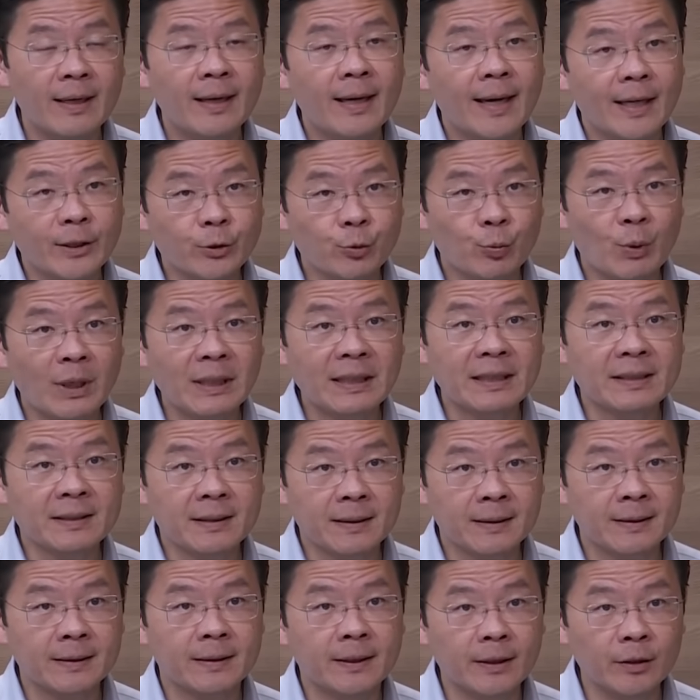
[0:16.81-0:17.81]
as well as
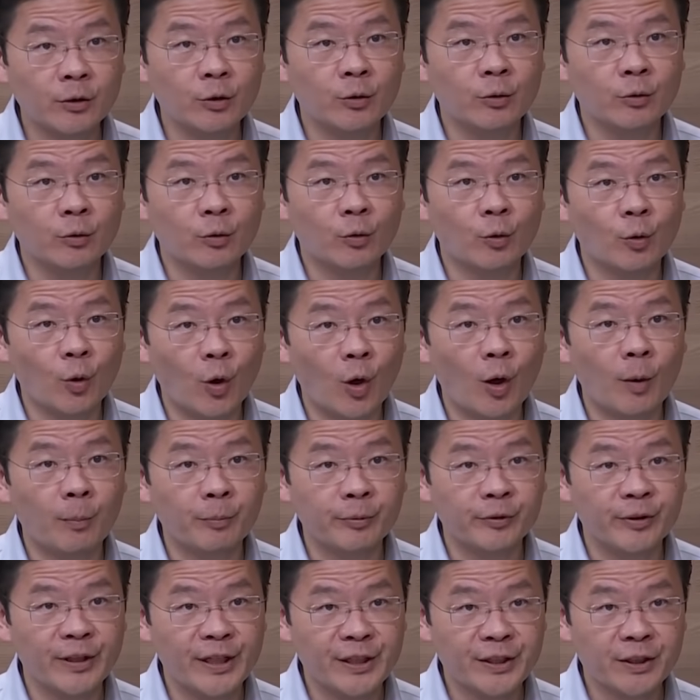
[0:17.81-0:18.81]
continued
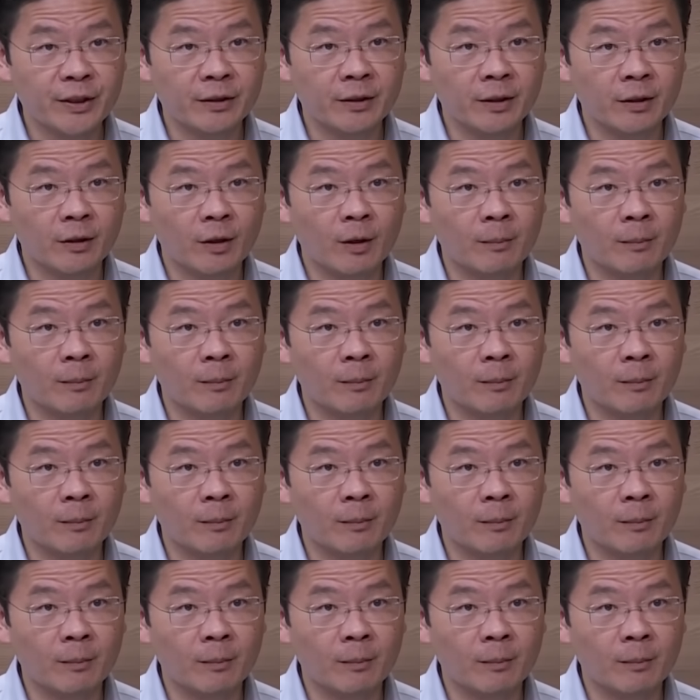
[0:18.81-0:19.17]
cooperation and